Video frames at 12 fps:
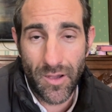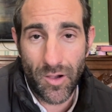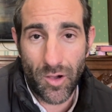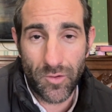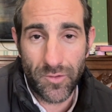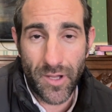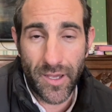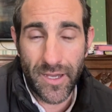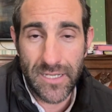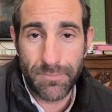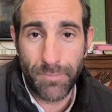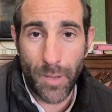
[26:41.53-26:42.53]
On
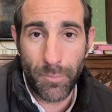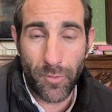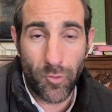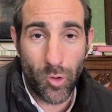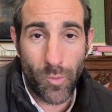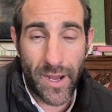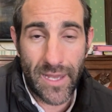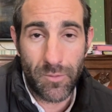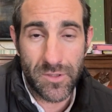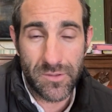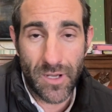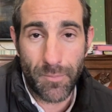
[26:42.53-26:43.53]
his bumper form where he
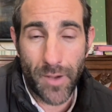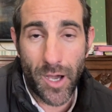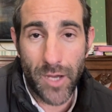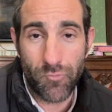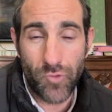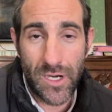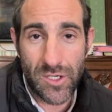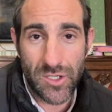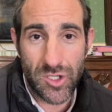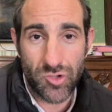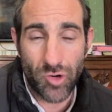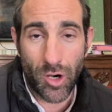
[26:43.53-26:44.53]
was behind Regent
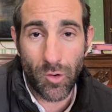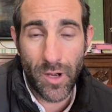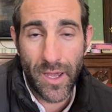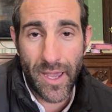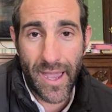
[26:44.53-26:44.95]
Stroll,